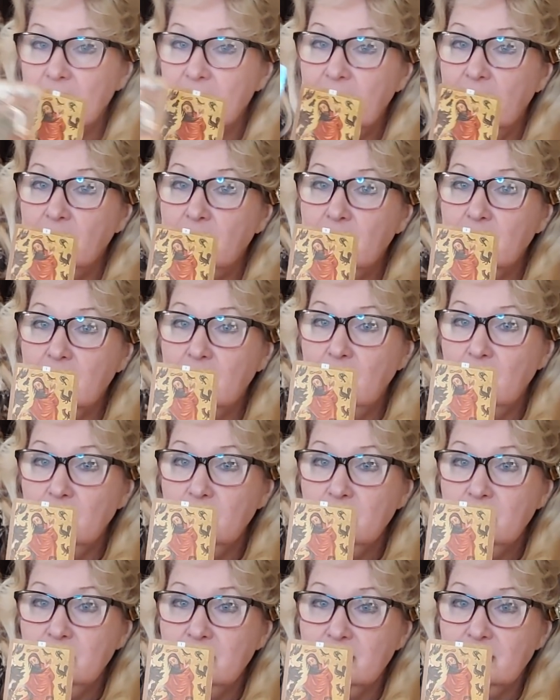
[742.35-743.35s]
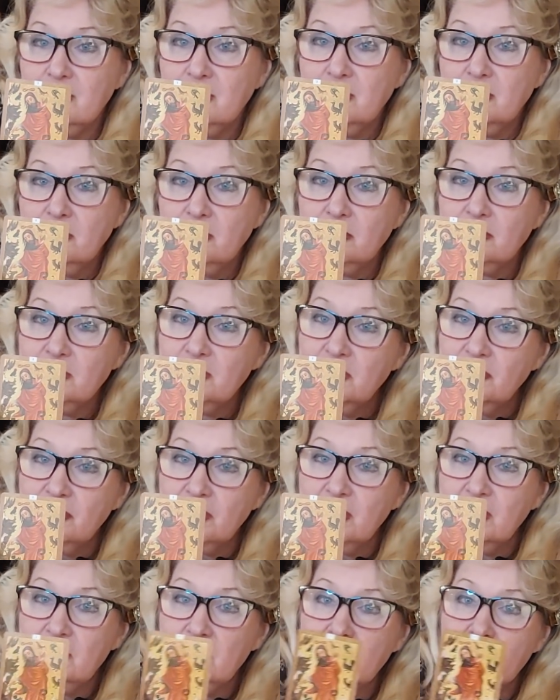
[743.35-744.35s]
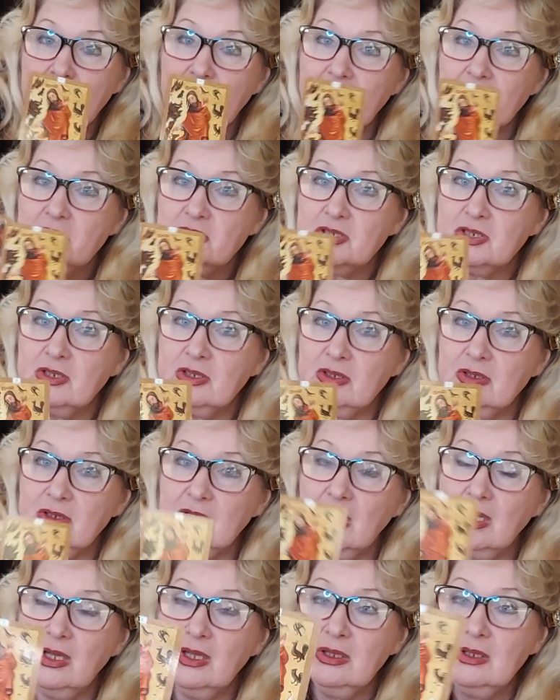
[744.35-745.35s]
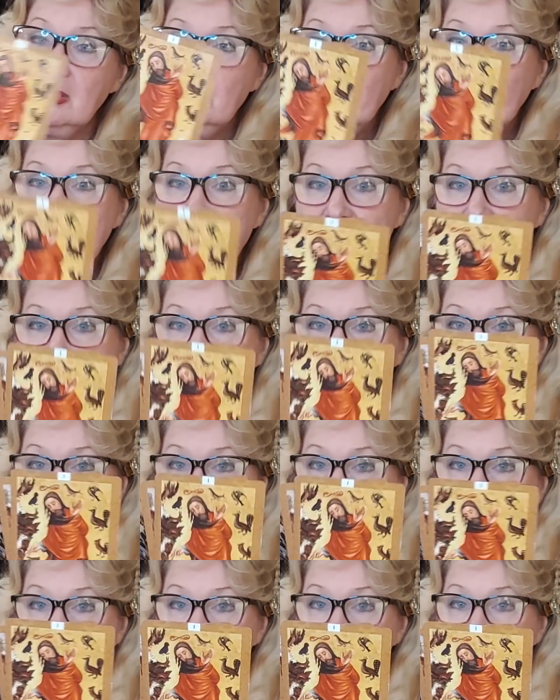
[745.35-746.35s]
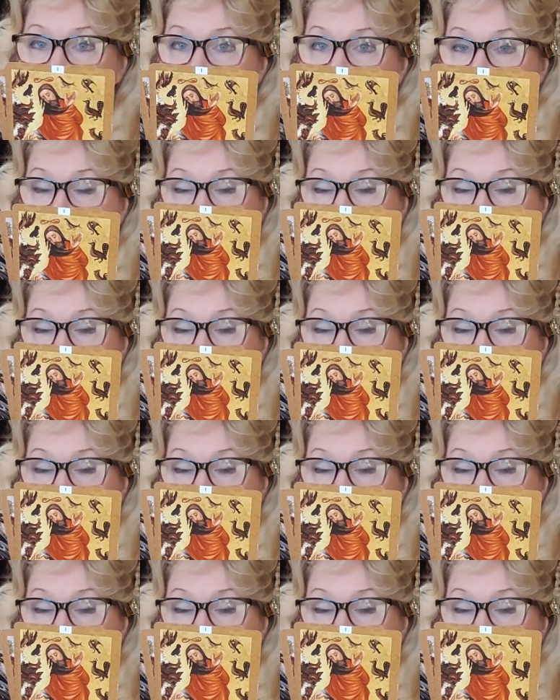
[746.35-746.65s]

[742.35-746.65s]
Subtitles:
They will go different direction, and the magician.